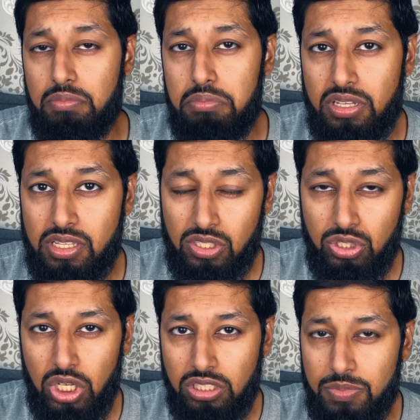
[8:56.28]
because
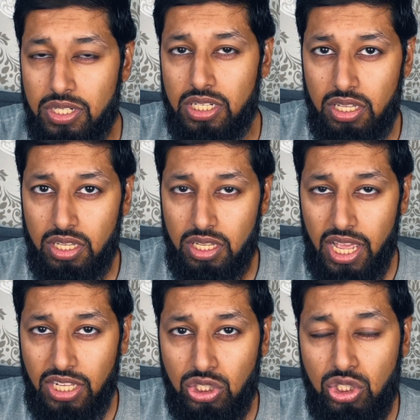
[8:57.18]
judgment
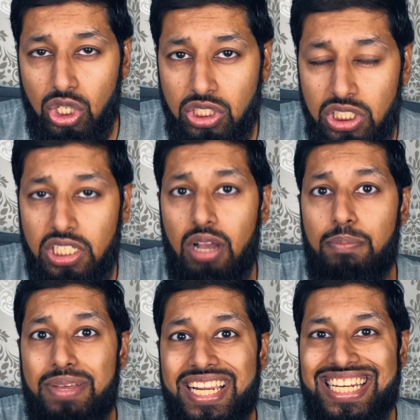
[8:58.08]
and judging
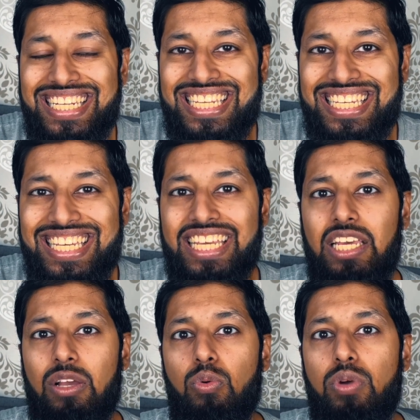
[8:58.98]
ability
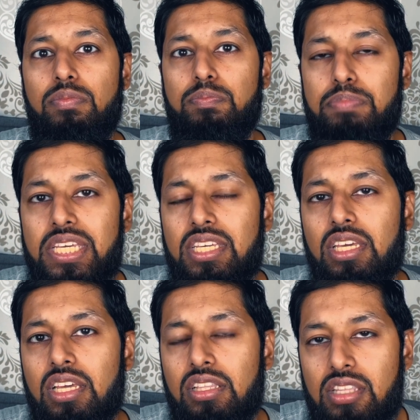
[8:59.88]
will
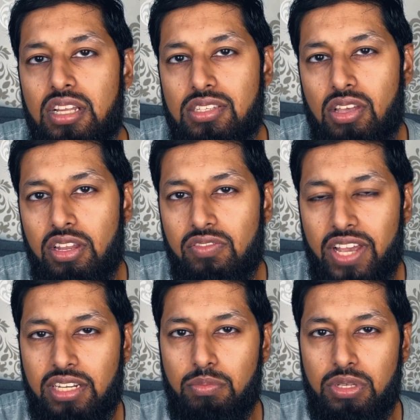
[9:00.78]
be the deciding
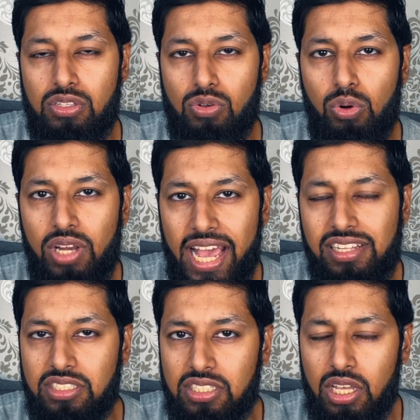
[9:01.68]
factor, because all
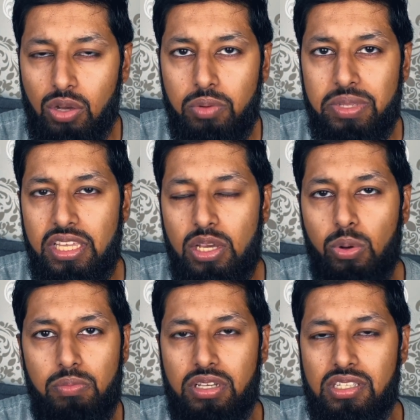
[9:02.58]
else will be
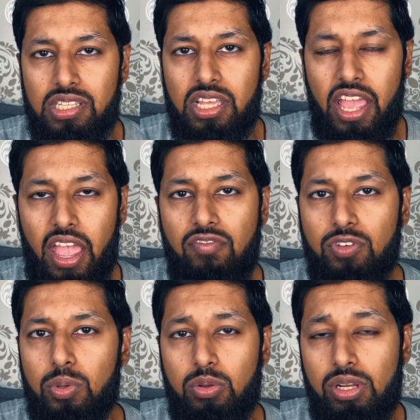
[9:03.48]
equal, because
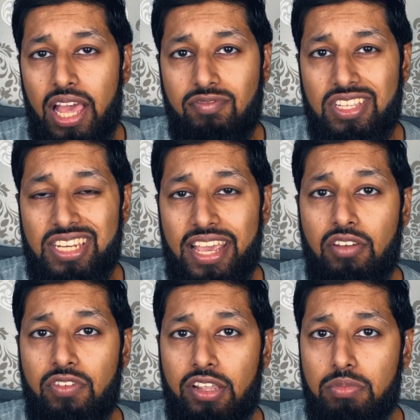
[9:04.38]
everyone will have this tech
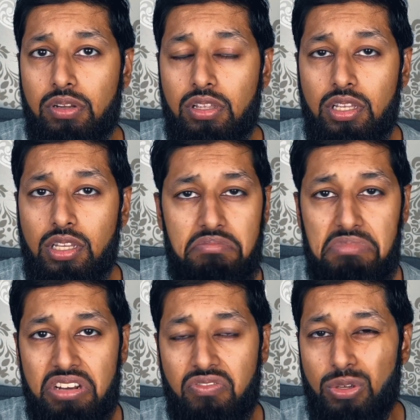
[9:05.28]
available.
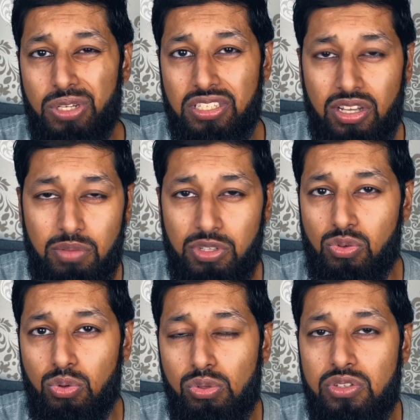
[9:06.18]
In a few years time, your
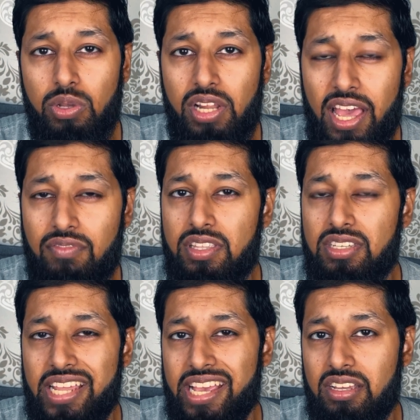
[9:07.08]
schools will have these
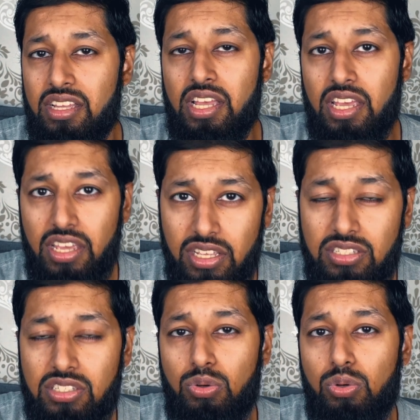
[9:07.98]
tech
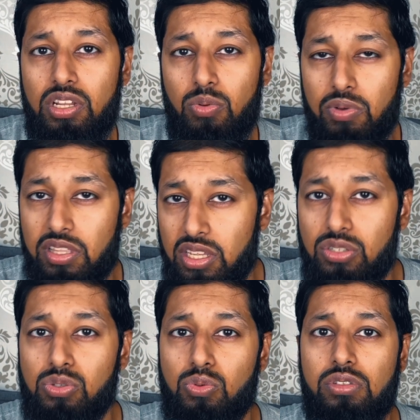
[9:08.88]
installed within
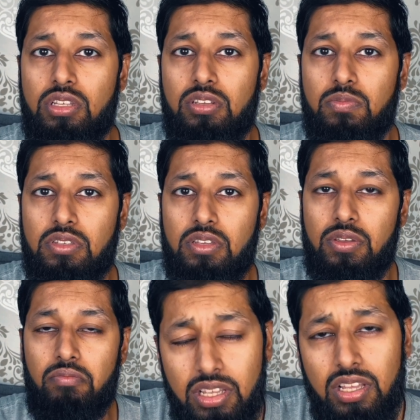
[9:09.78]
your school systems.
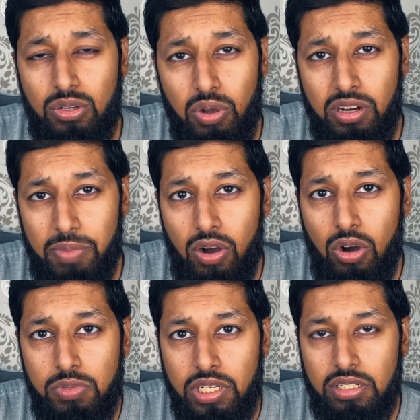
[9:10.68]
Talking about
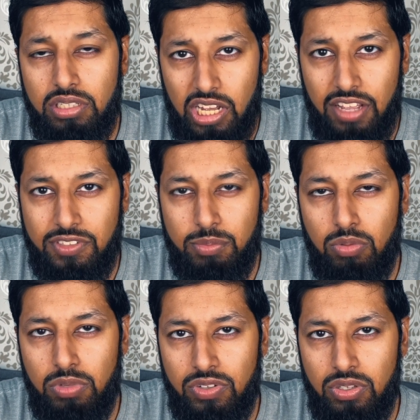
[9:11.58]
homework, I have some
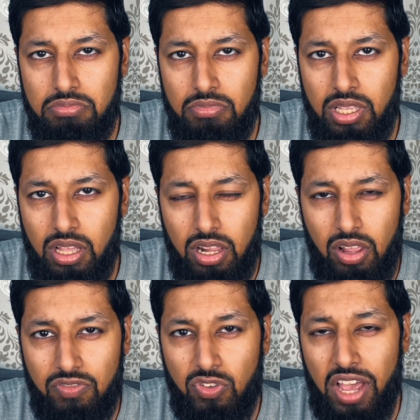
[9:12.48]
homework for you. A
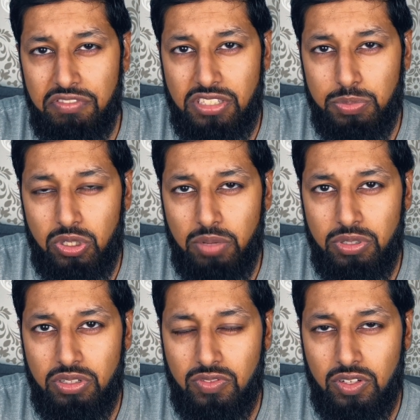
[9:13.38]
lot of you haven't subscribed
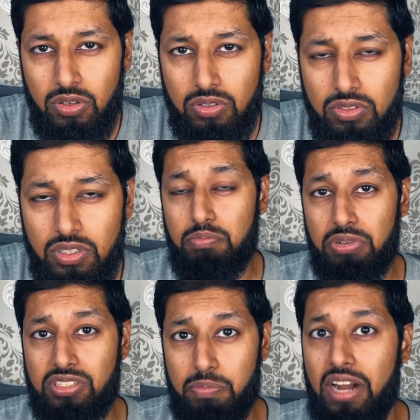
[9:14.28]
to this video
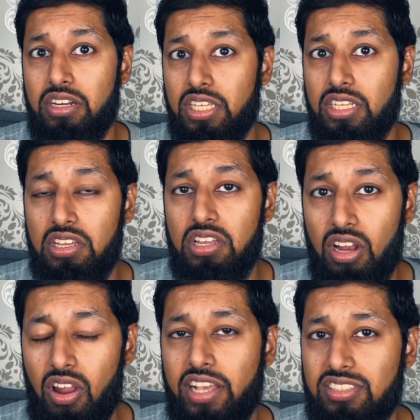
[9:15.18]
because apparently
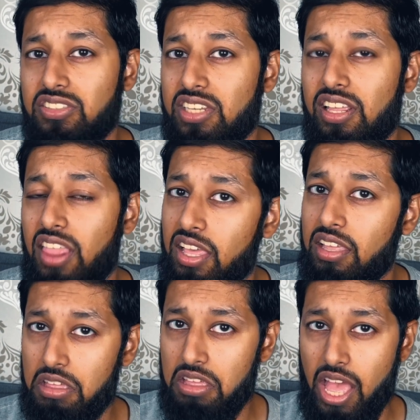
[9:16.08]
likes are still a
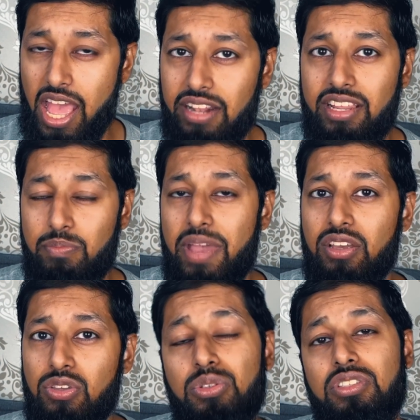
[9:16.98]
thing and they make
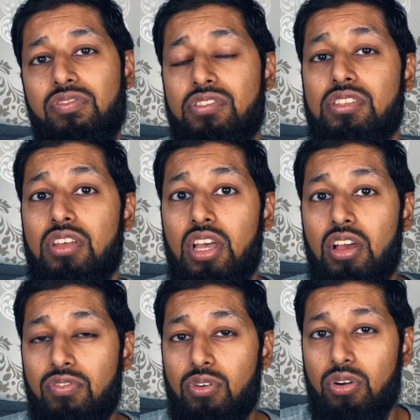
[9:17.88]
a huge difference
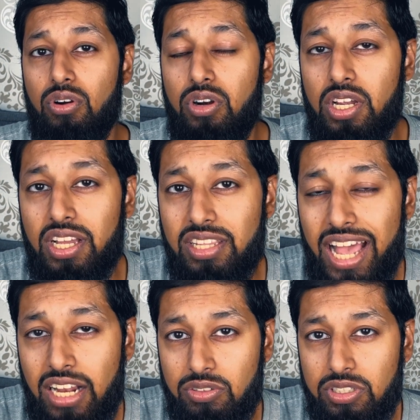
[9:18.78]
for the
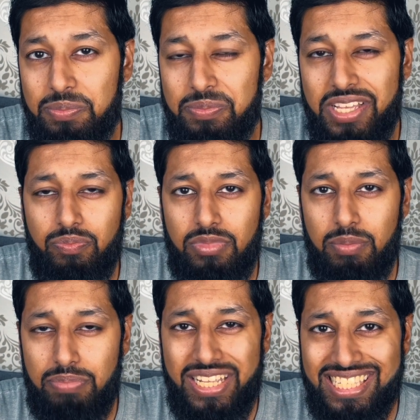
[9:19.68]
algorithm.
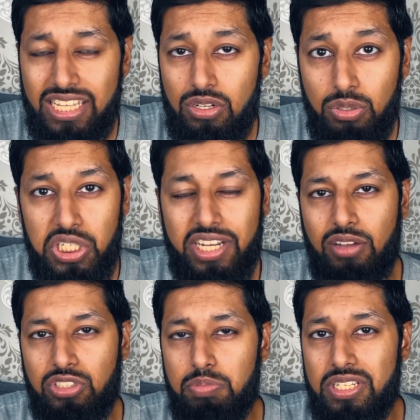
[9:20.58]
Please do check
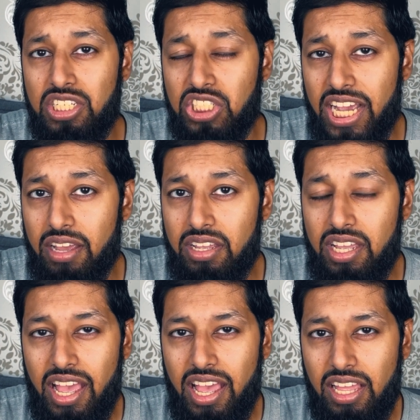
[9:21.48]
out GPT chat
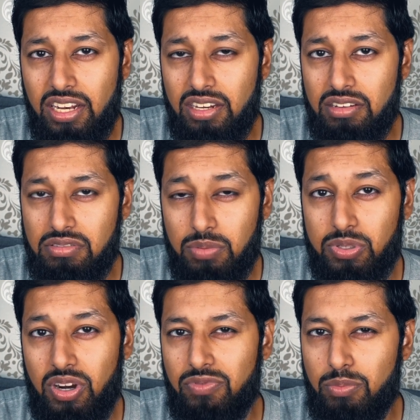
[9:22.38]
and
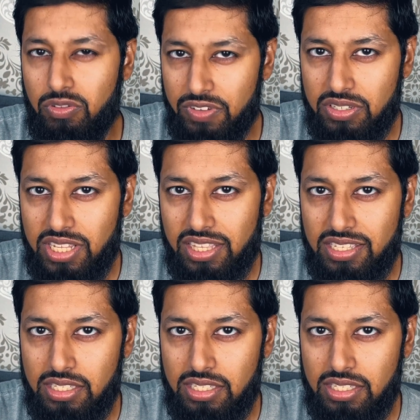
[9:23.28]
subscribe for more videos like this.